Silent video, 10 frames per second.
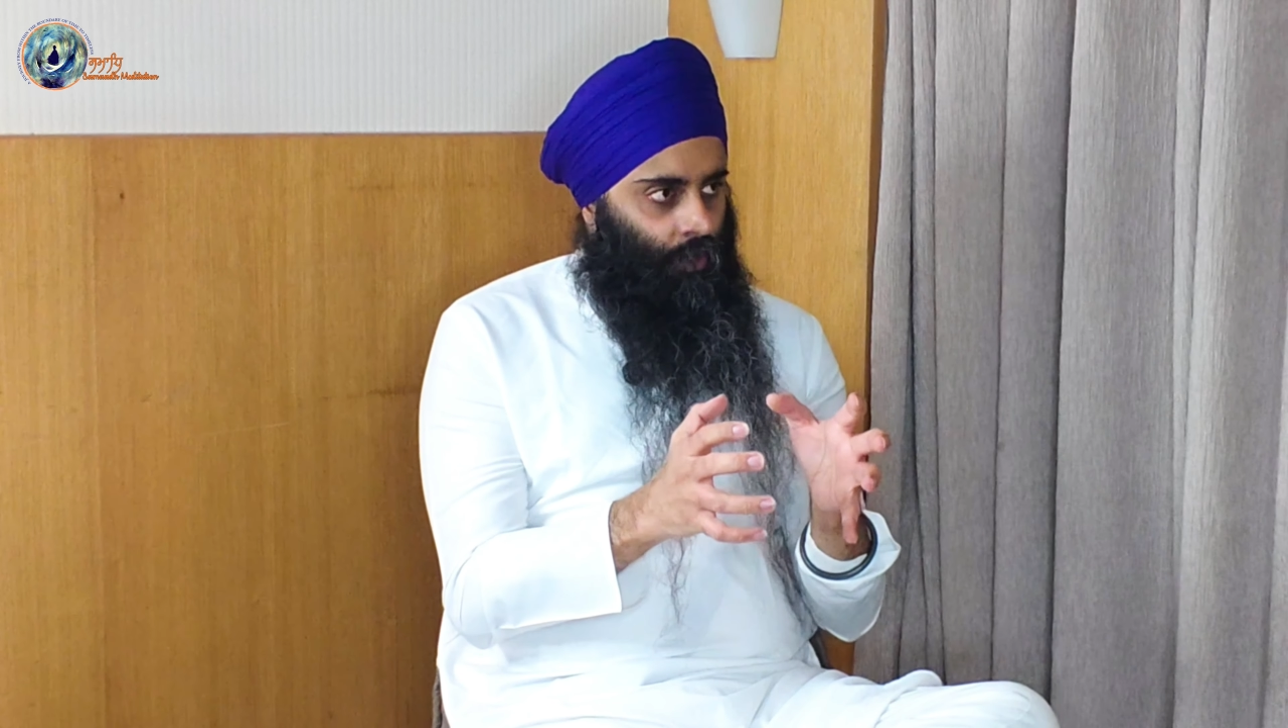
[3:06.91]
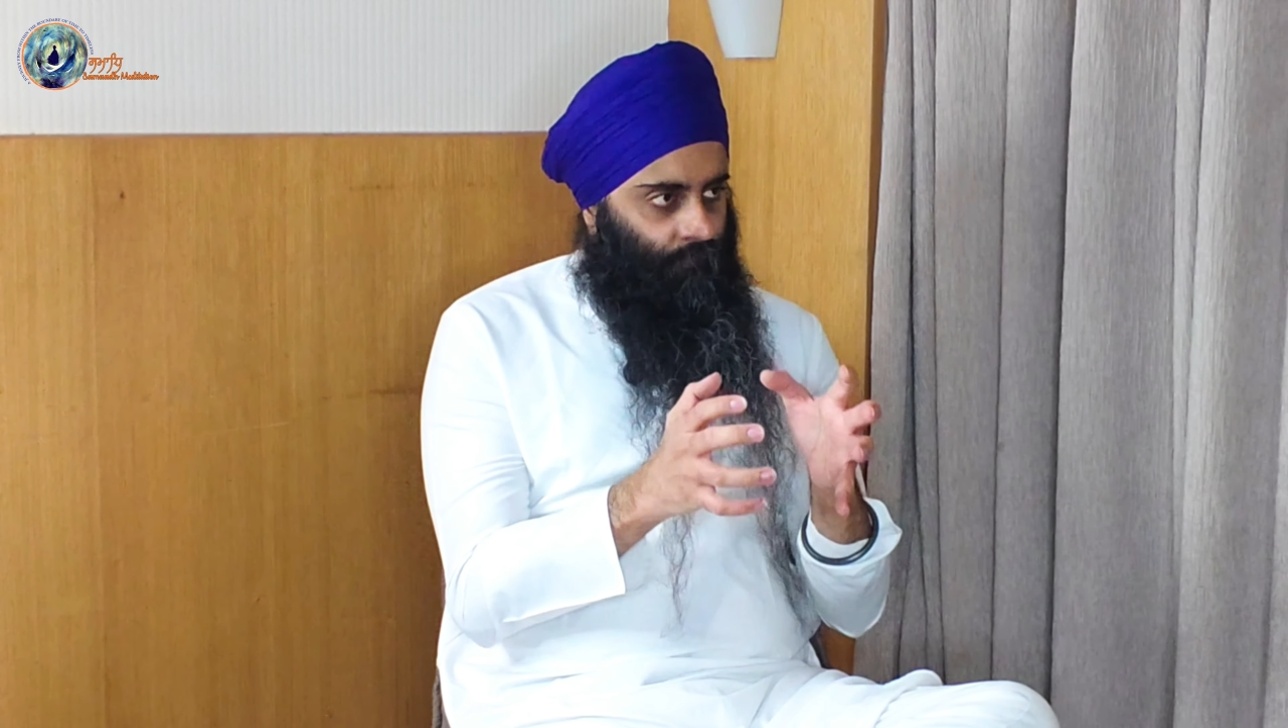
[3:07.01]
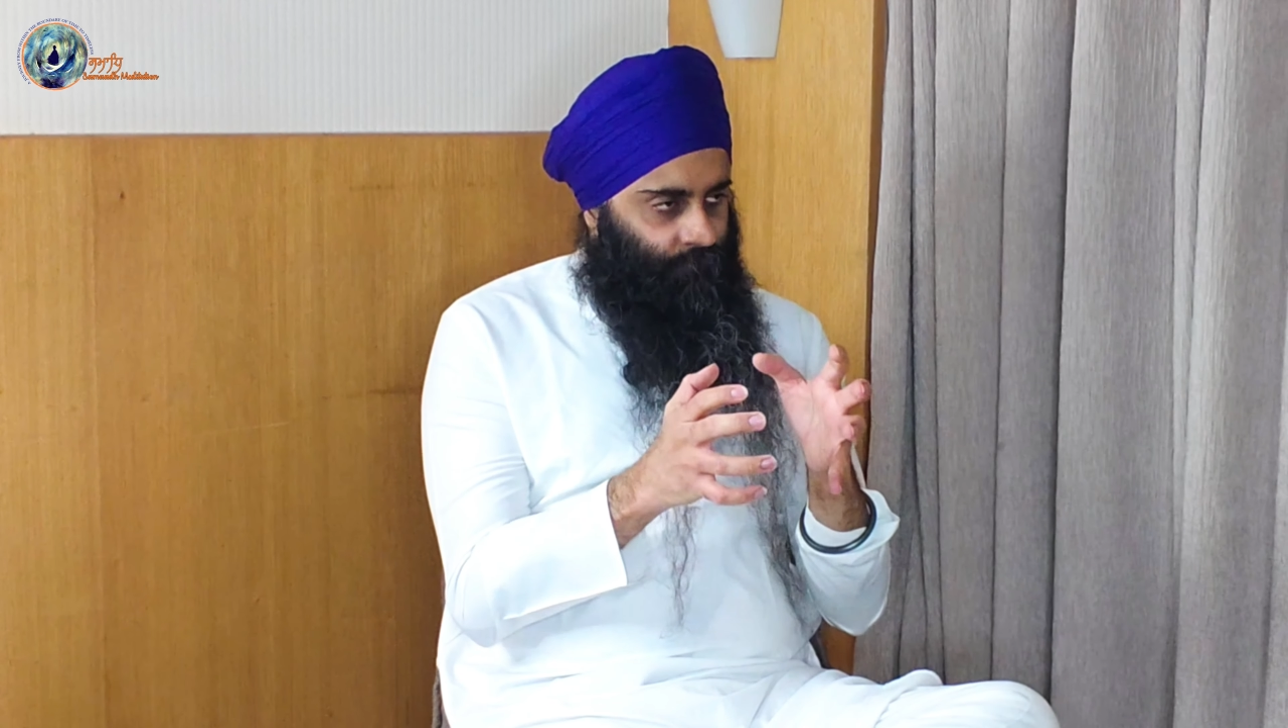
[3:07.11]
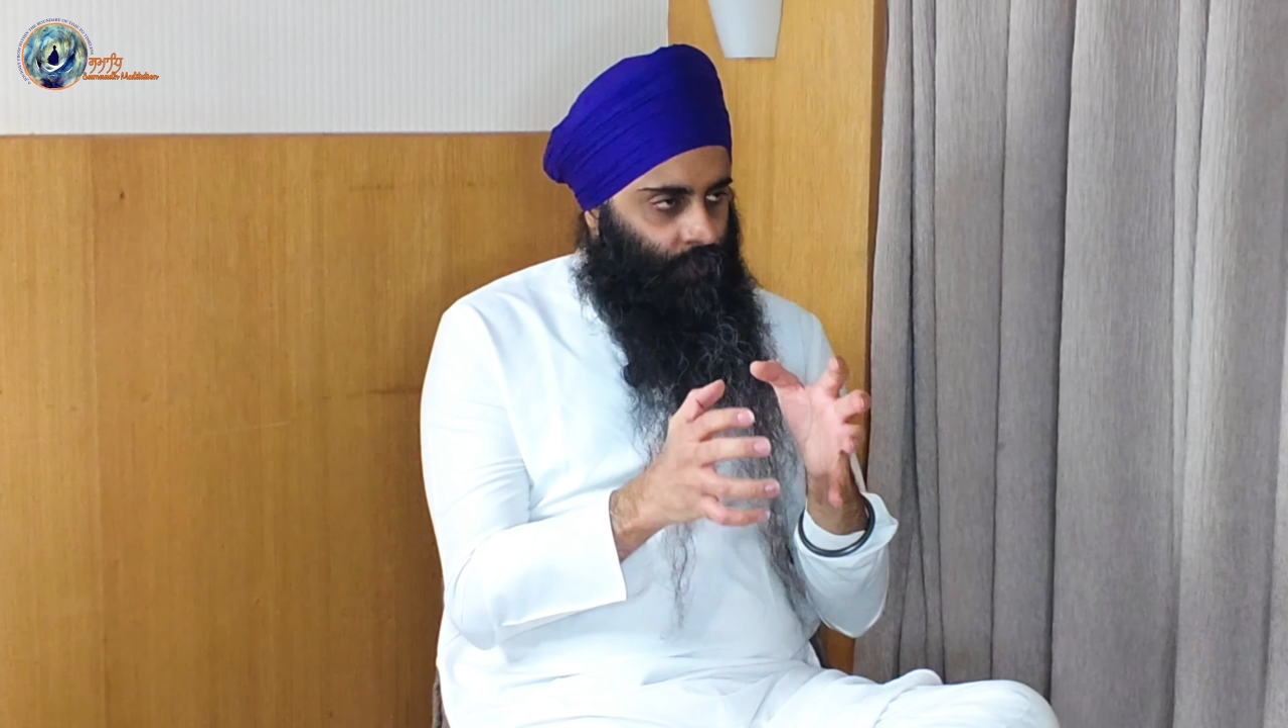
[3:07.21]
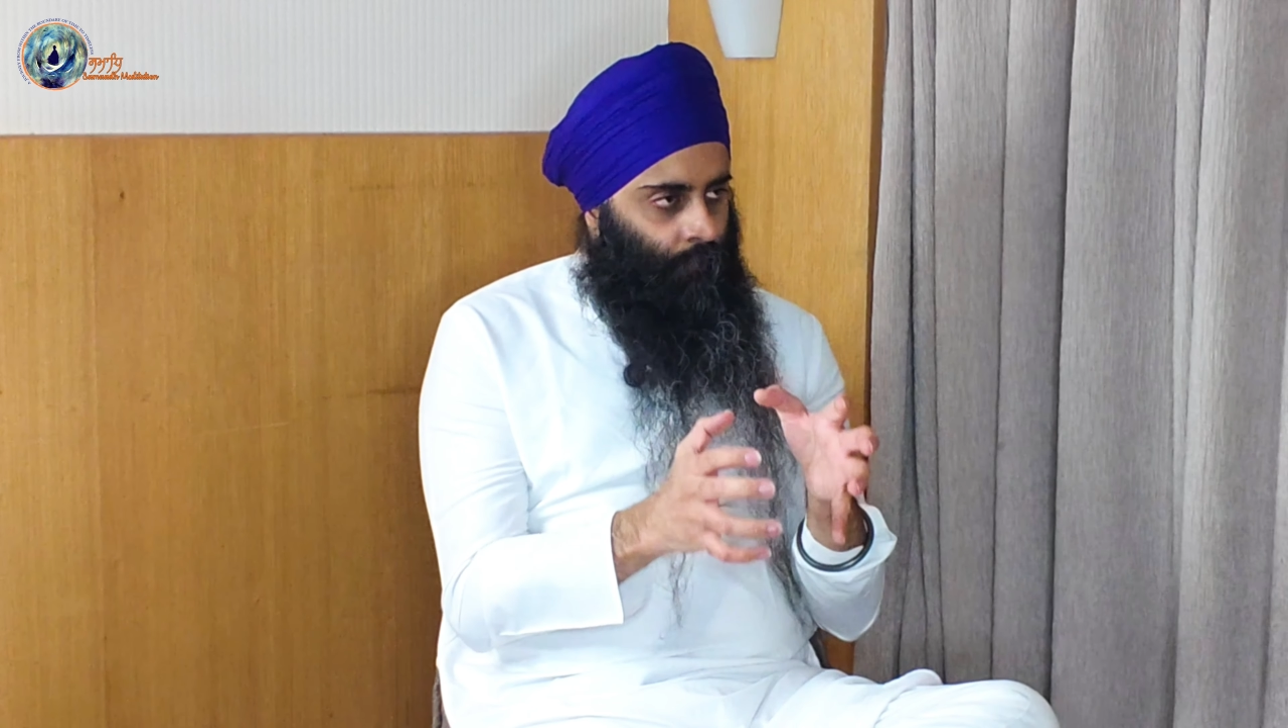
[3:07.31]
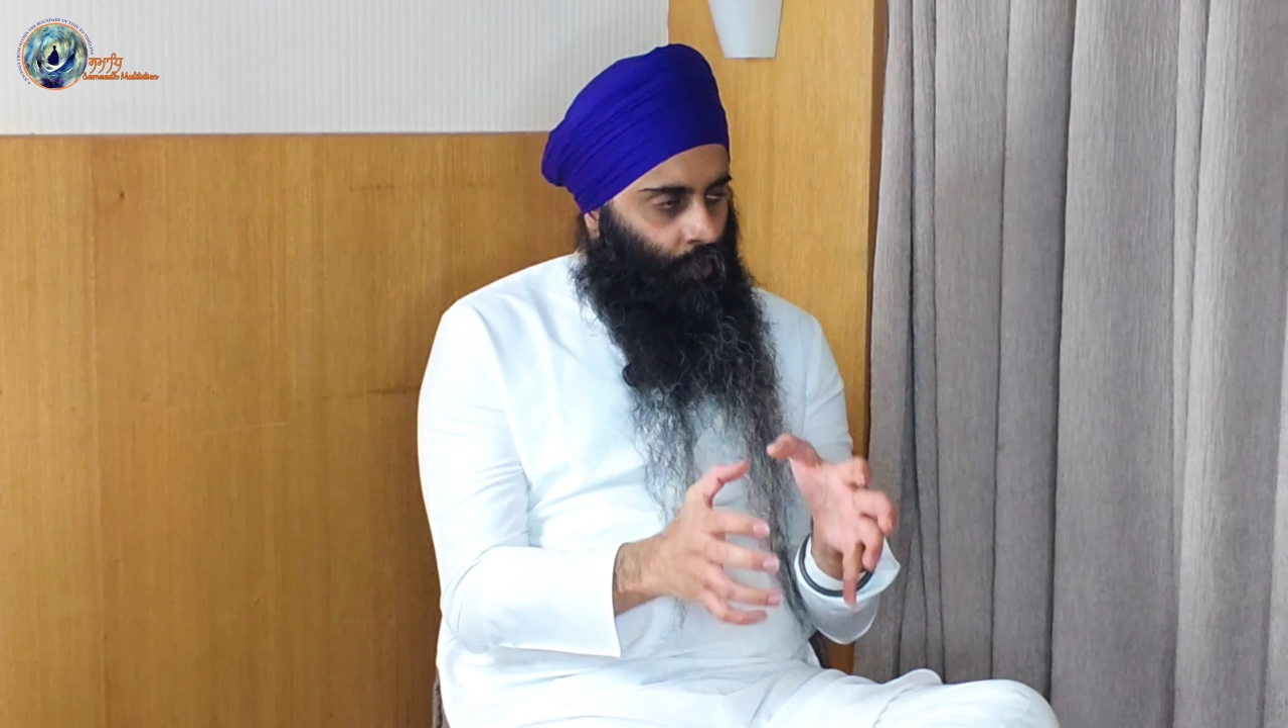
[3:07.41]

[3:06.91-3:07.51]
of the